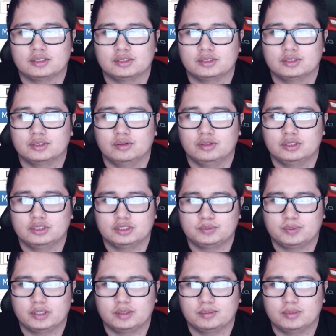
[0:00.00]
So this is
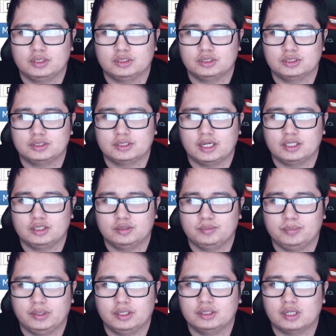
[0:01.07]
pretty much the standard
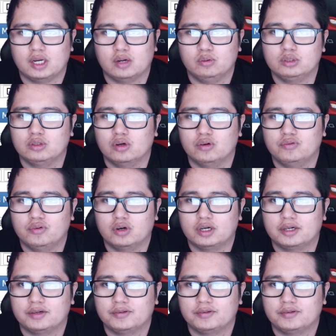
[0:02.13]
build I would go for